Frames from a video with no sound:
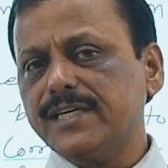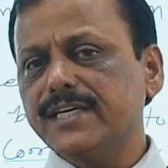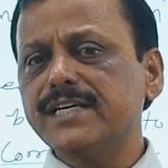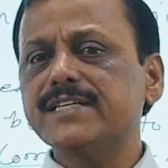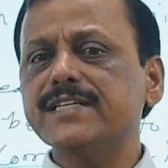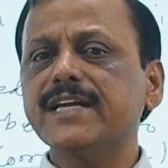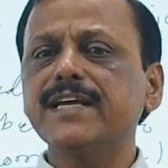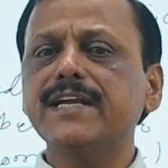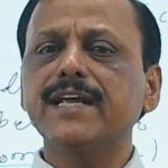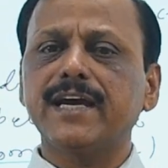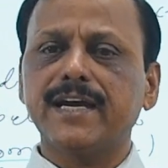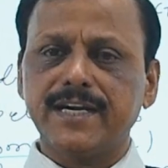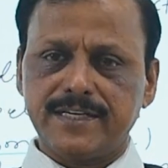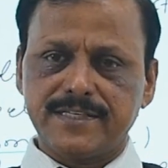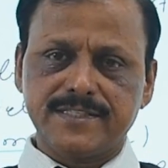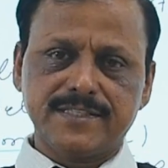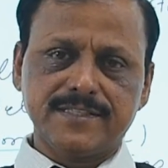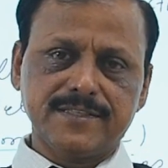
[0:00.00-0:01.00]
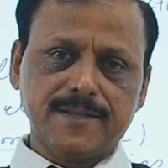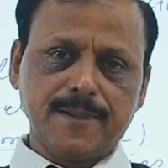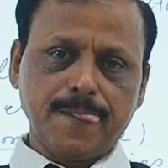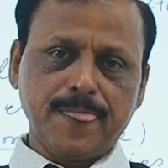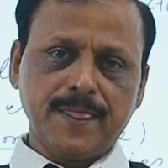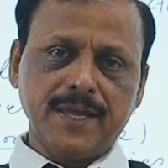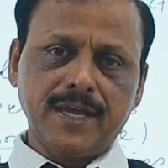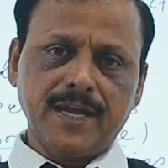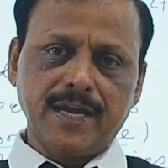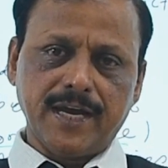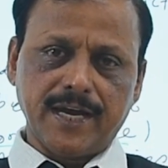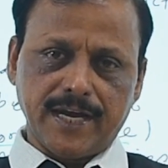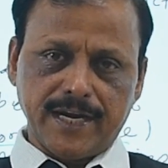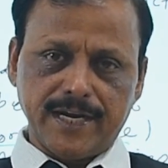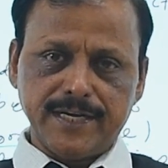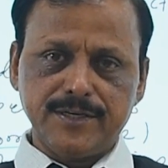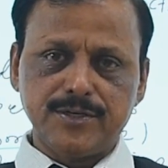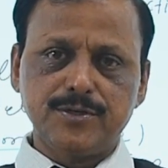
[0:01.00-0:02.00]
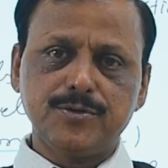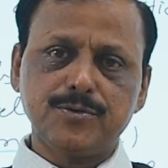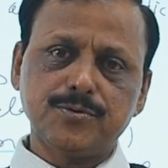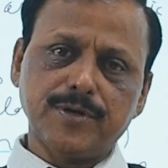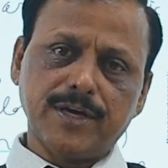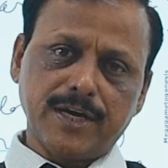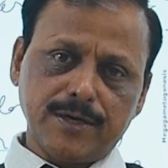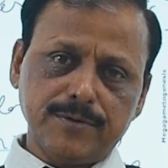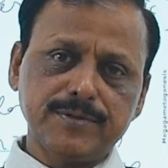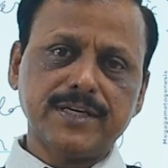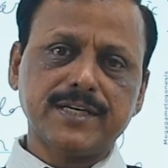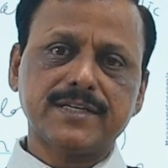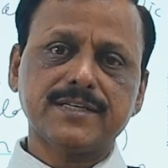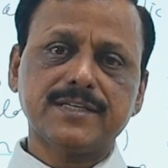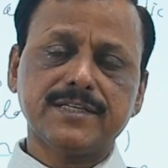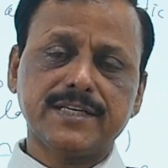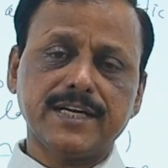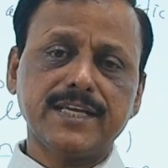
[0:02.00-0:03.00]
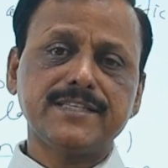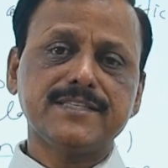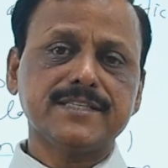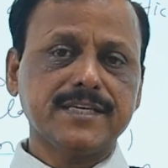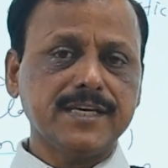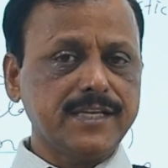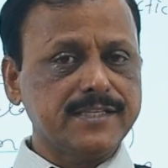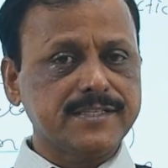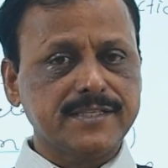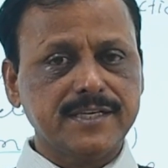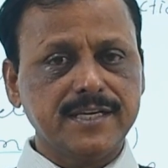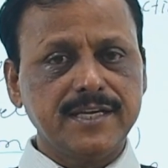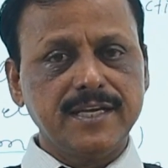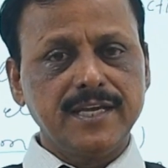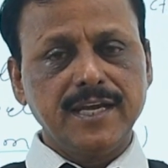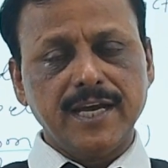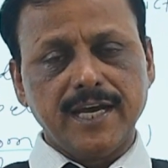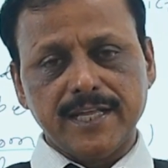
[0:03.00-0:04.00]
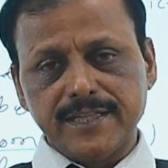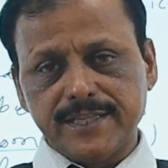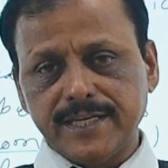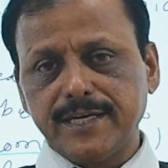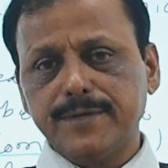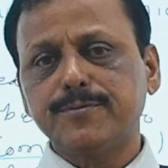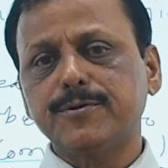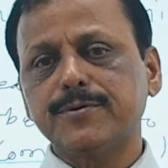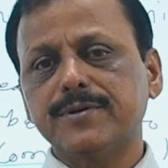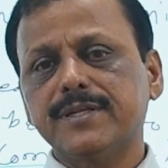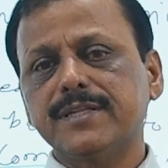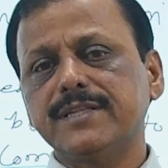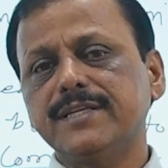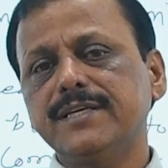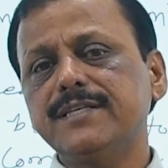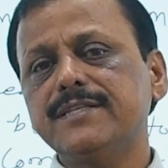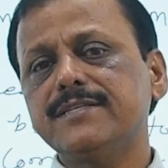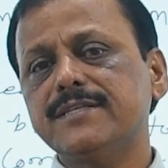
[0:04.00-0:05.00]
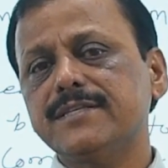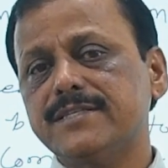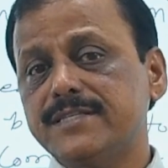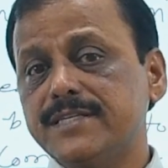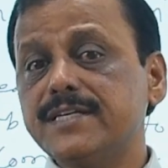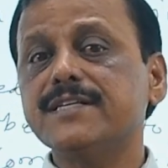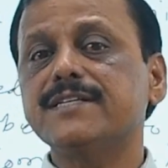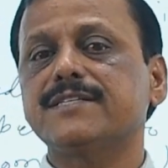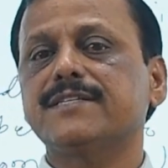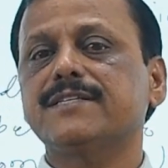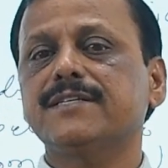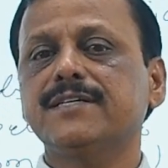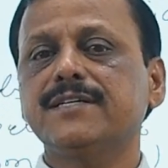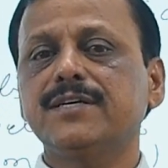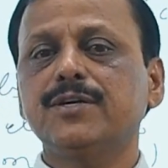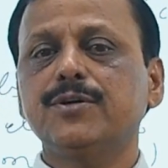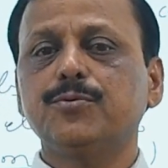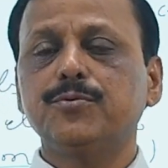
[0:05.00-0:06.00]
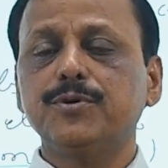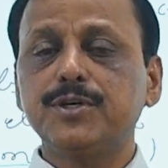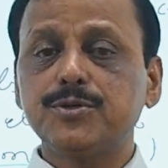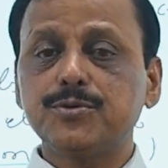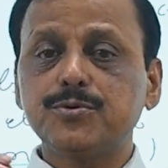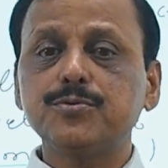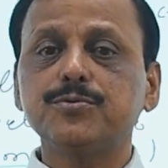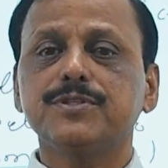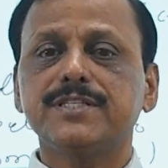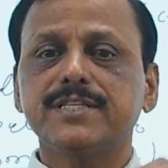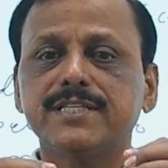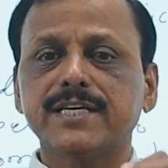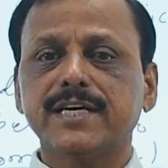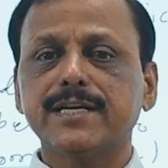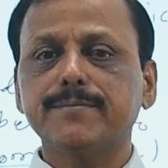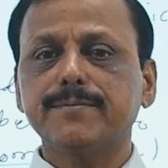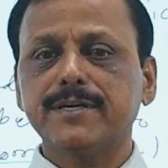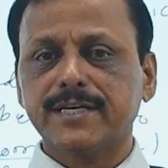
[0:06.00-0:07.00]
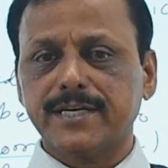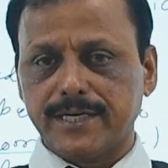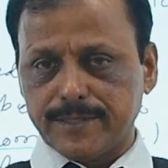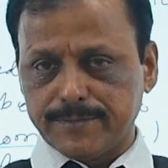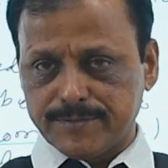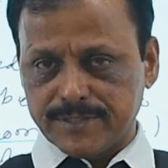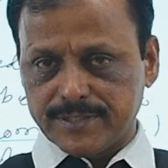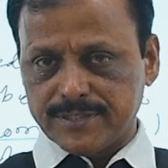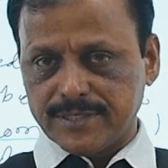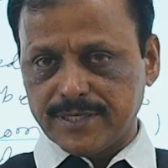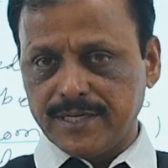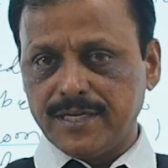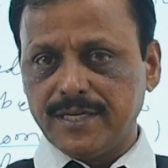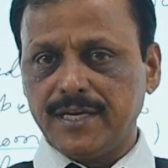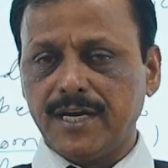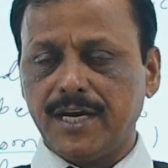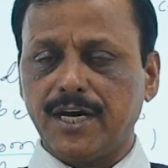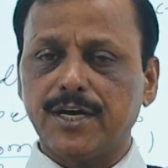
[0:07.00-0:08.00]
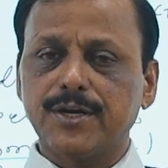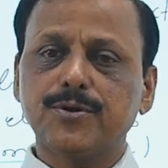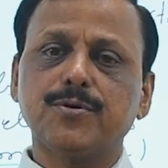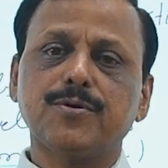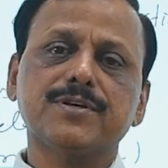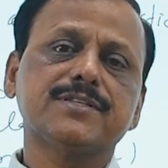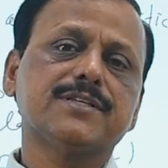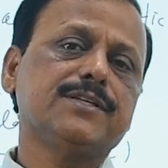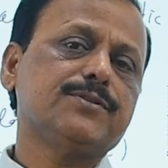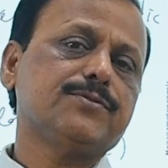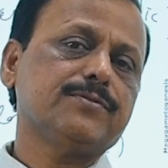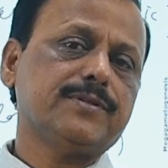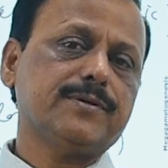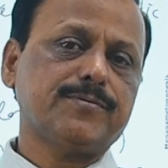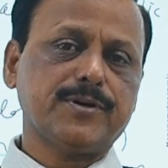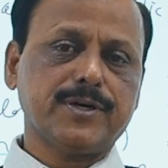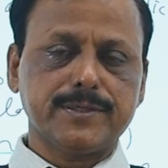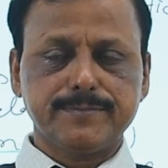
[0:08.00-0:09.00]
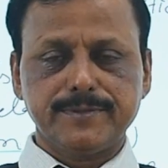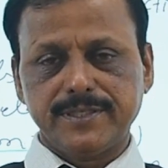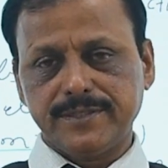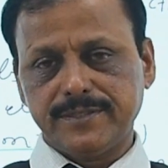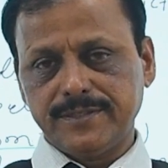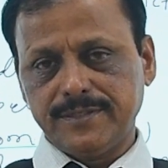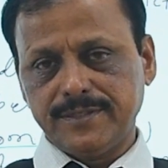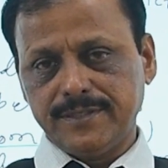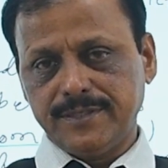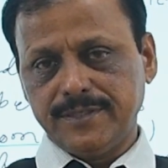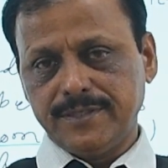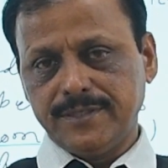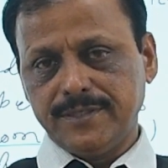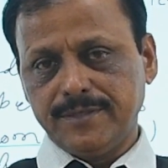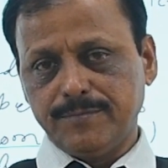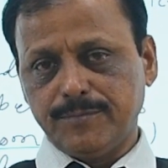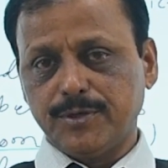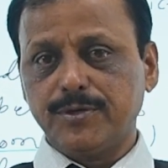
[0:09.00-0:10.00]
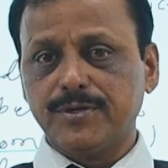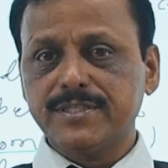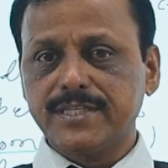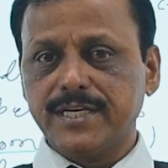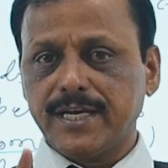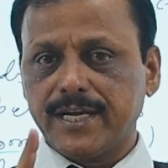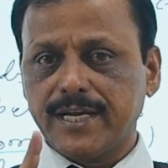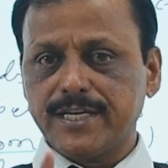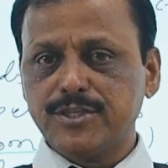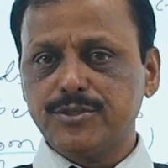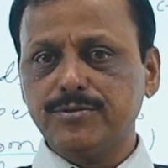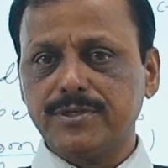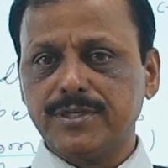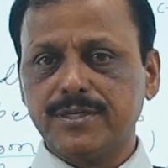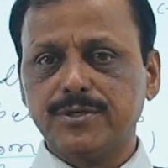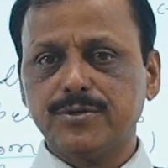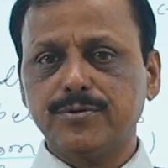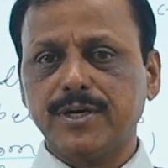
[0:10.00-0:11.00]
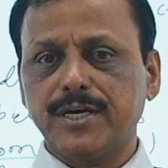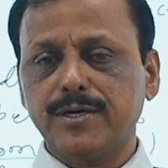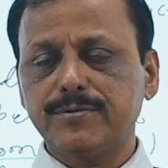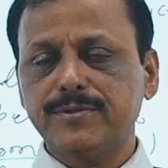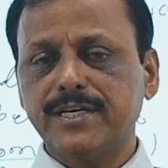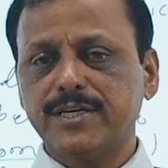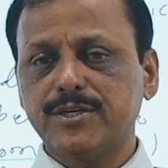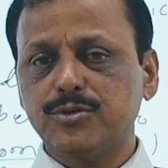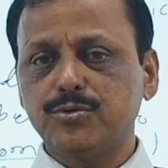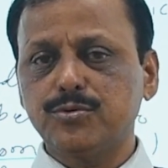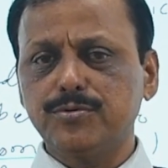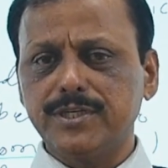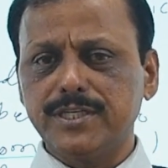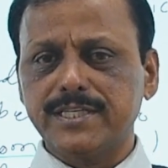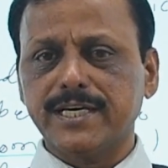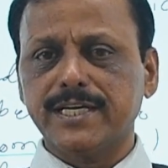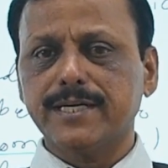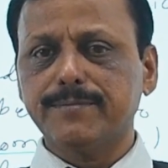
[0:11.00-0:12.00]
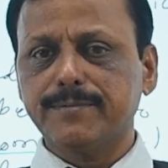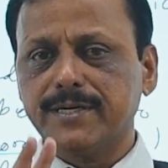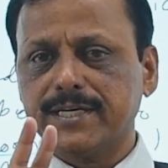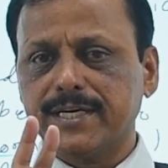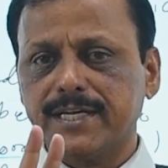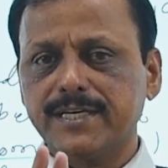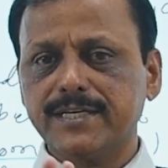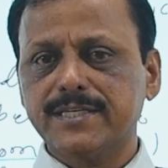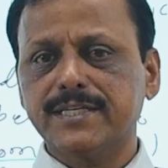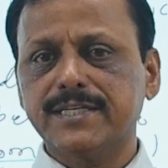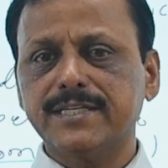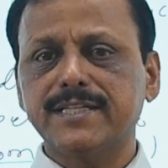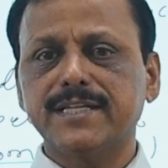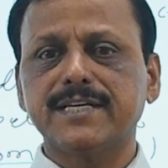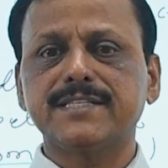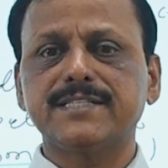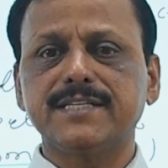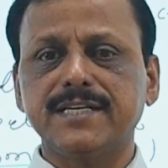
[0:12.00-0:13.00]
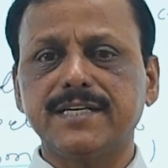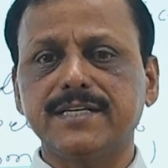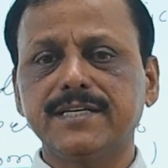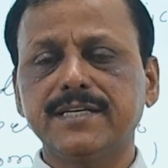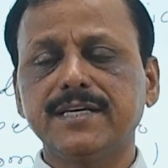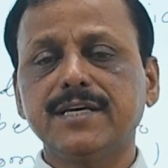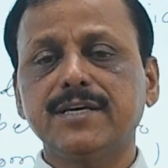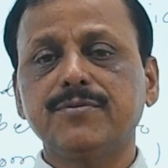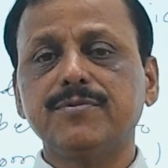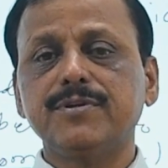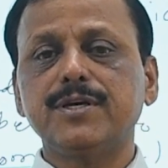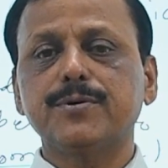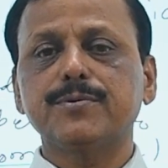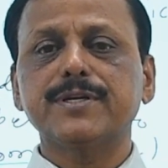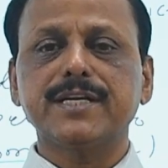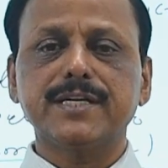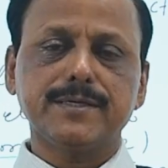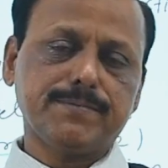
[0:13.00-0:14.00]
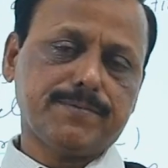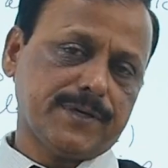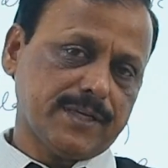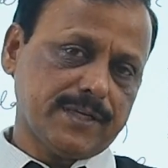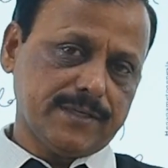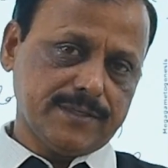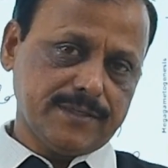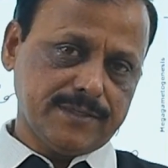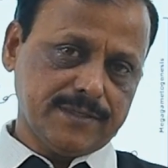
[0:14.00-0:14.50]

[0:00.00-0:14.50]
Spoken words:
a trained hands and to have that trained skills, and therefore these seeds with two desirable characters are costly to the farmer, because they are assured to have that two desirable character in that seed without any fail.